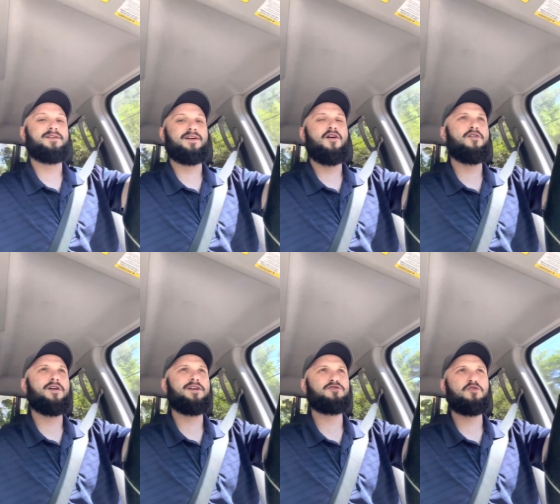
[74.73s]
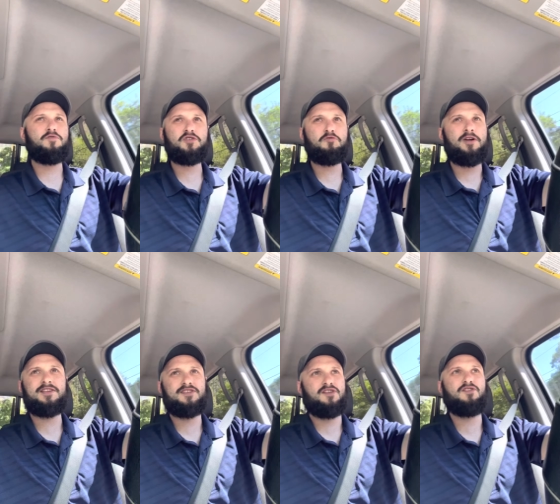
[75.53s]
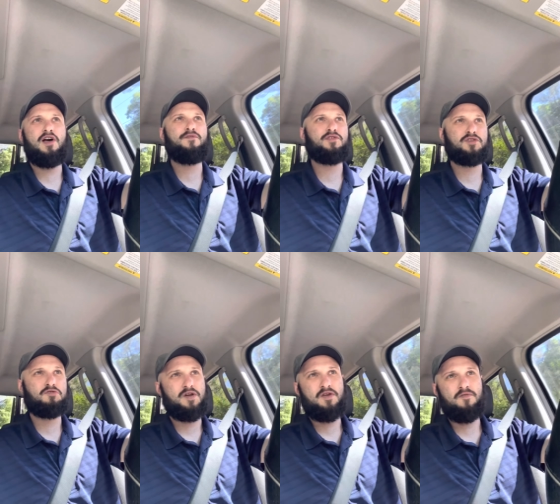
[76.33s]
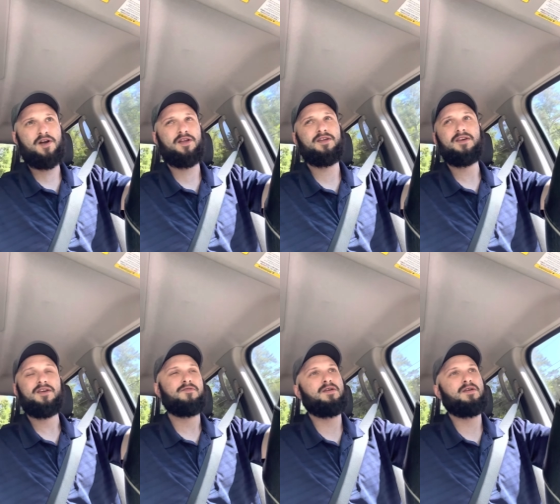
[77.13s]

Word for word: Like, alright, so which one is it, 11 or 21?